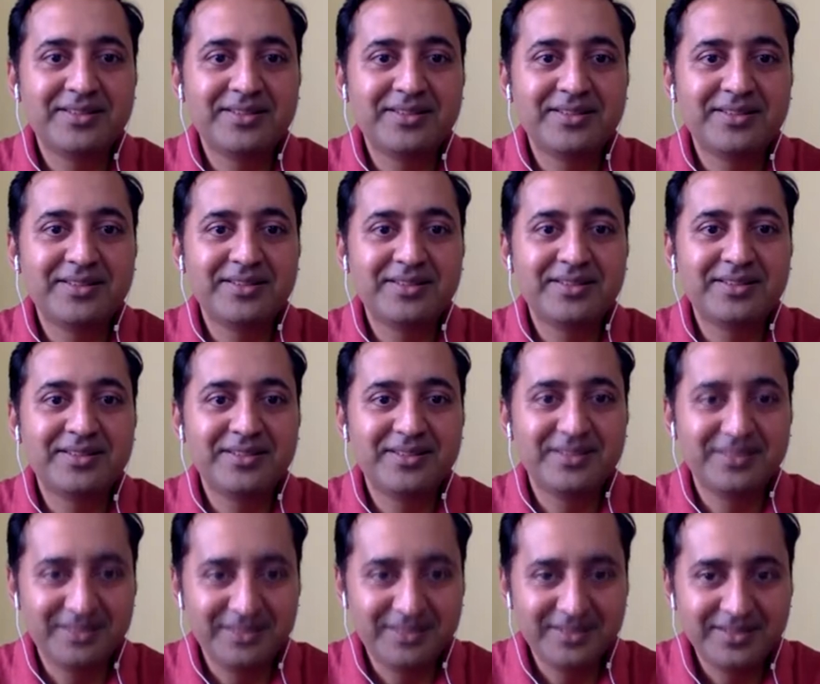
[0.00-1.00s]

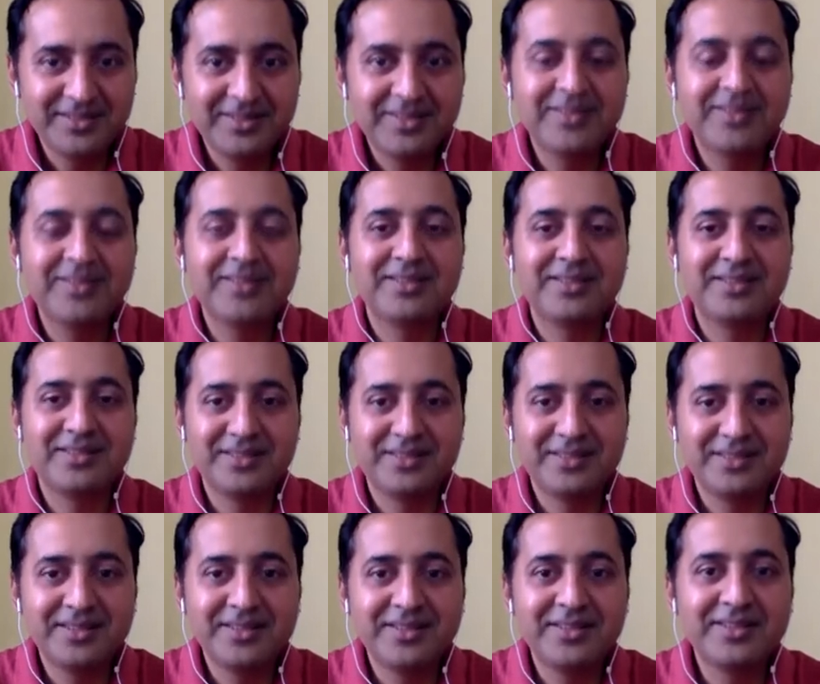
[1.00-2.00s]

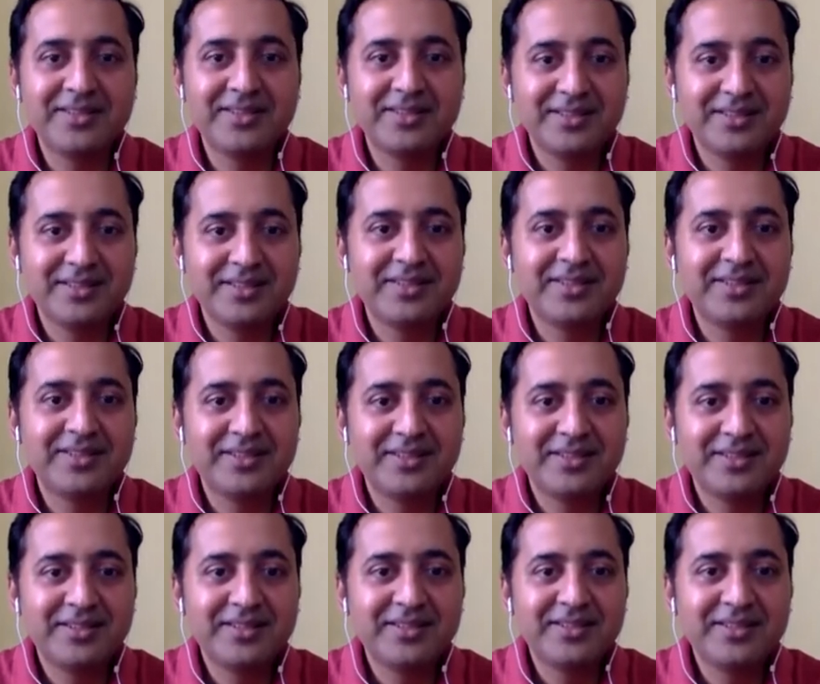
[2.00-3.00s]

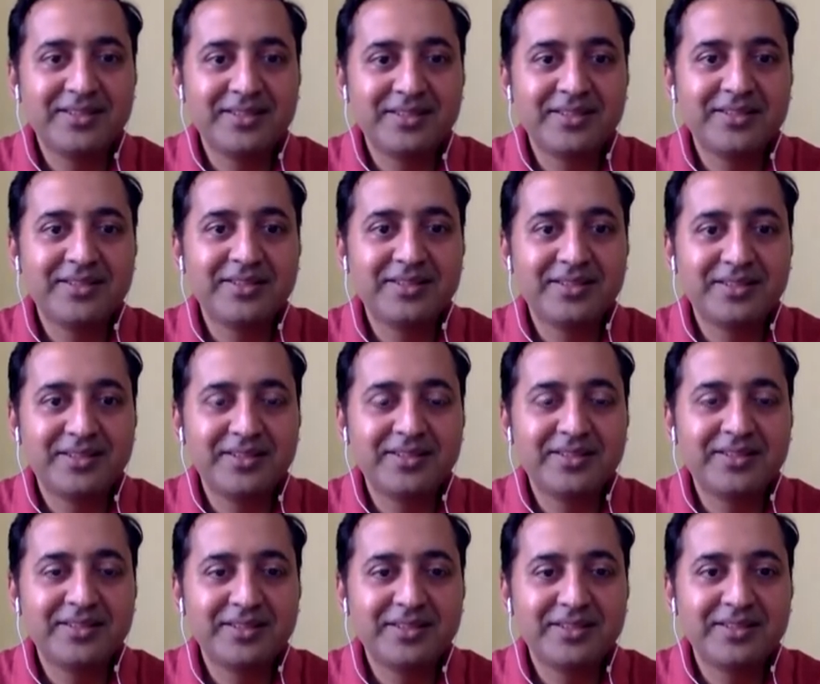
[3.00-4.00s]

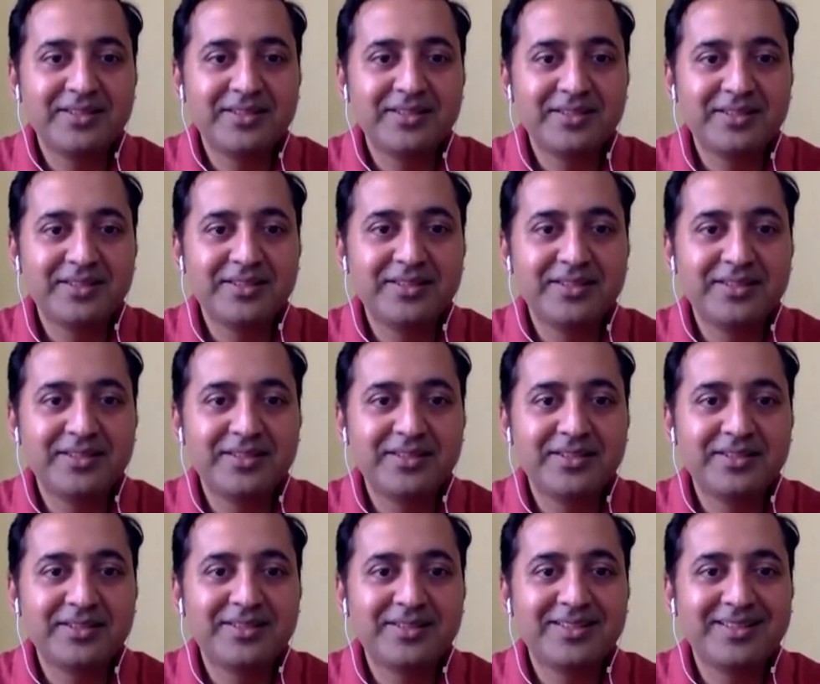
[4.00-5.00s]

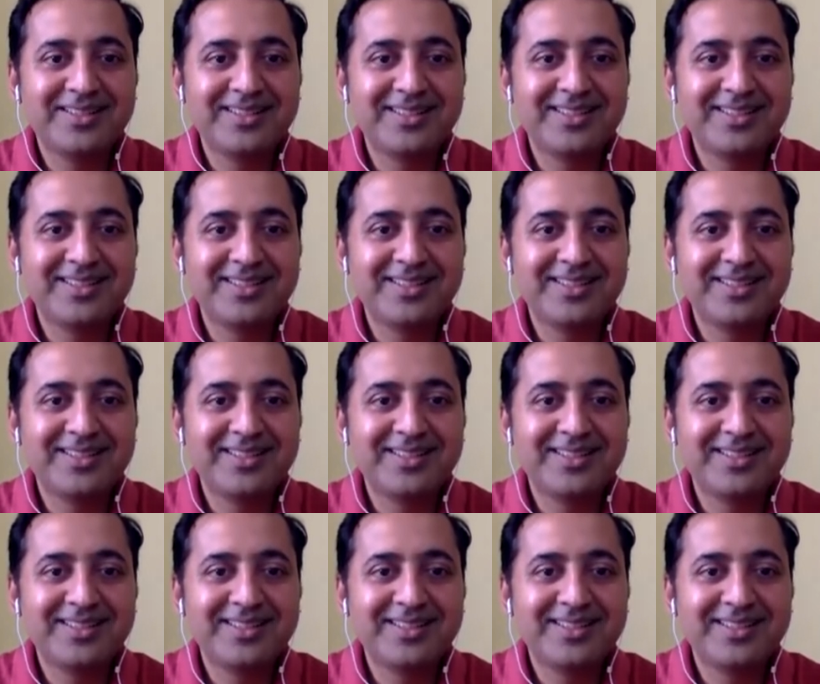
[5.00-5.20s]
This person isn't speaking.